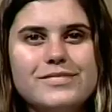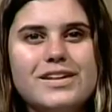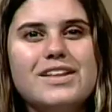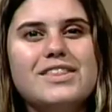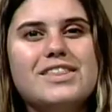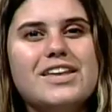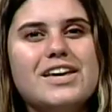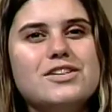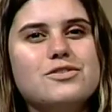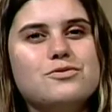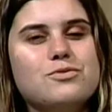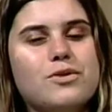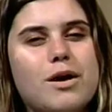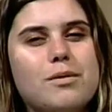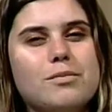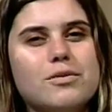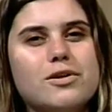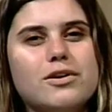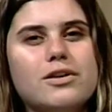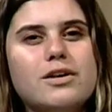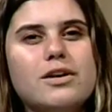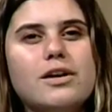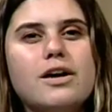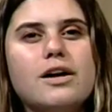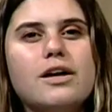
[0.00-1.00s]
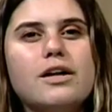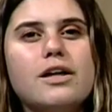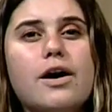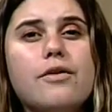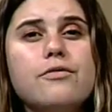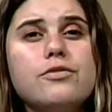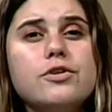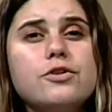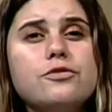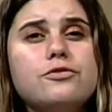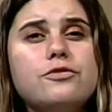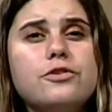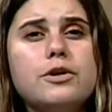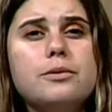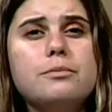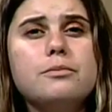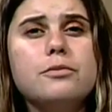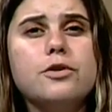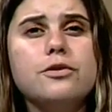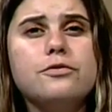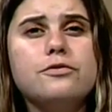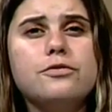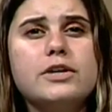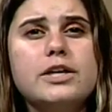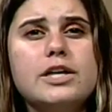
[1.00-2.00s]
Thanks, Robert. Governor Phil
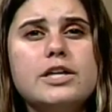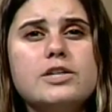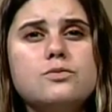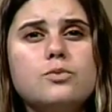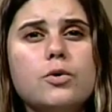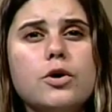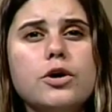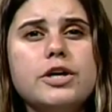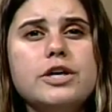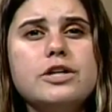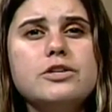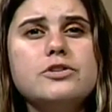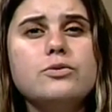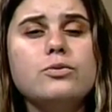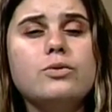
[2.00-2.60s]
Murphy is working